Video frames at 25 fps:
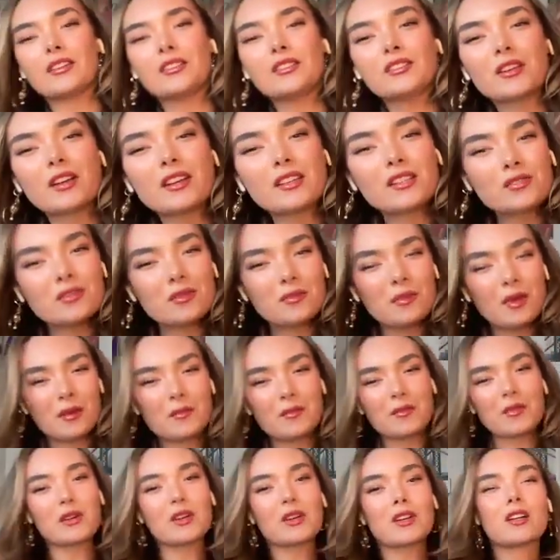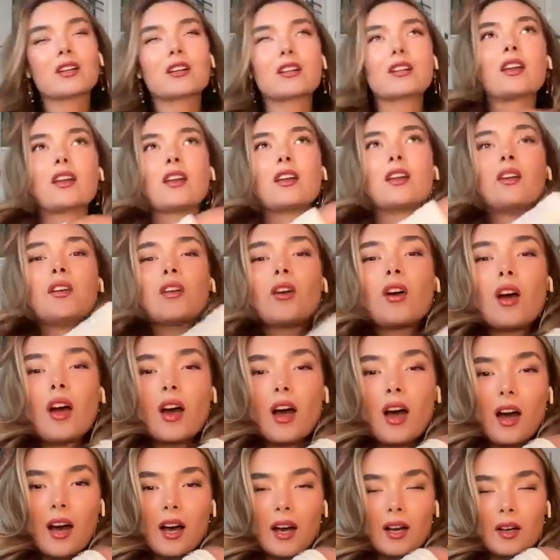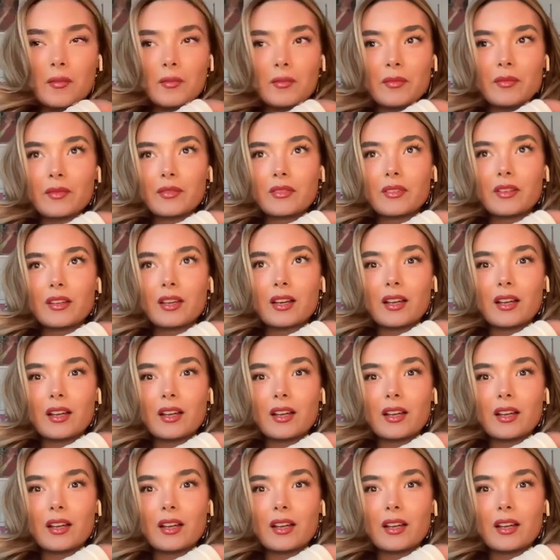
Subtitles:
do you guys remember, um,